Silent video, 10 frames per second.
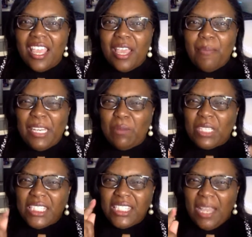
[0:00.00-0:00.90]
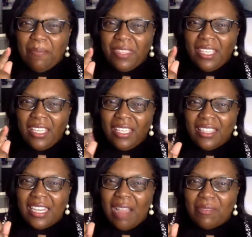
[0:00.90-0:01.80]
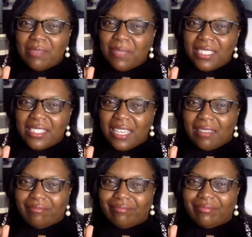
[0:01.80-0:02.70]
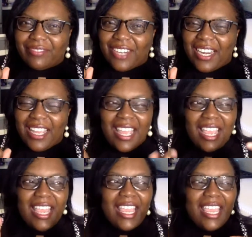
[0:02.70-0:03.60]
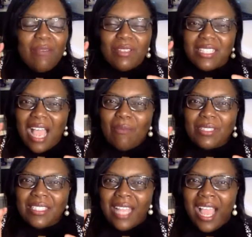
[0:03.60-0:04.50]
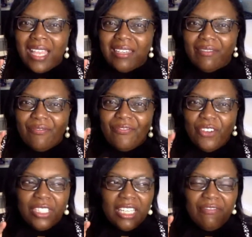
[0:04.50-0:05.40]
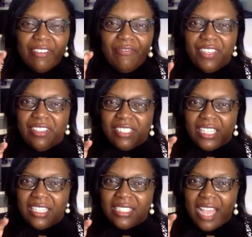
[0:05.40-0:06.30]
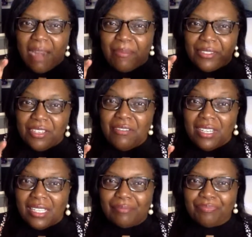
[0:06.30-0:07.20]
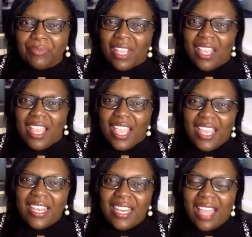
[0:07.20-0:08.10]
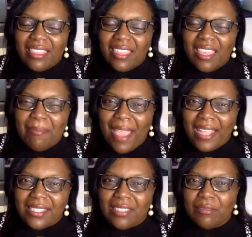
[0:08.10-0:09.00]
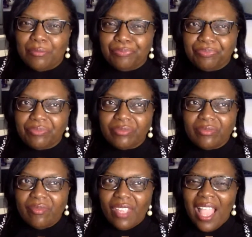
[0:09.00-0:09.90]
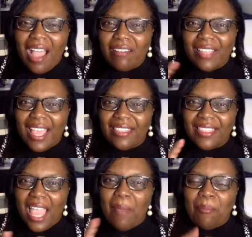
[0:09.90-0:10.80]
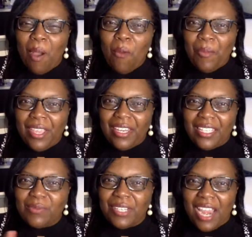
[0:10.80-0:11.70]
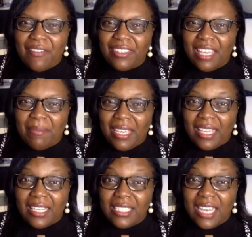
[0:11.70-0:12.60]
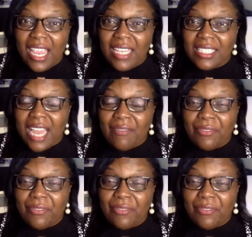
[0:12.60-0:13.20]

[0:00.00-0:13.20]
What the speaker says: But it was something that I was missing, right? I was not fully fulfilled in this opportunity. And then I think back to how at that moment is when everything began to change. And I